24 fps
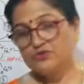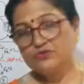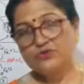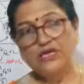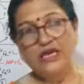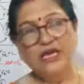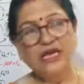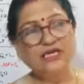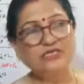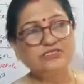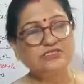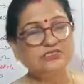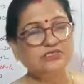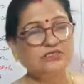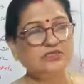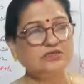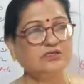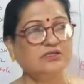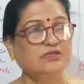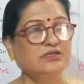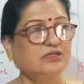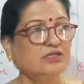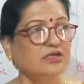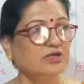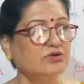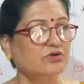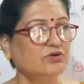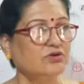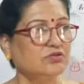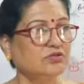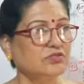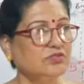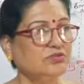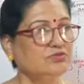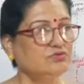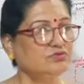As children,
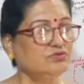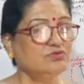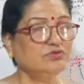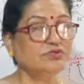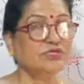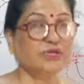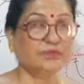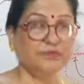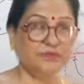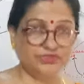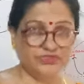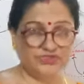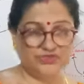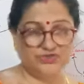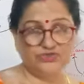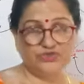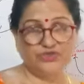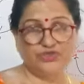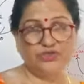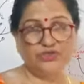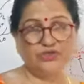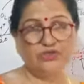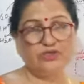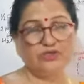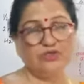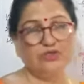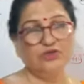according to chemistry,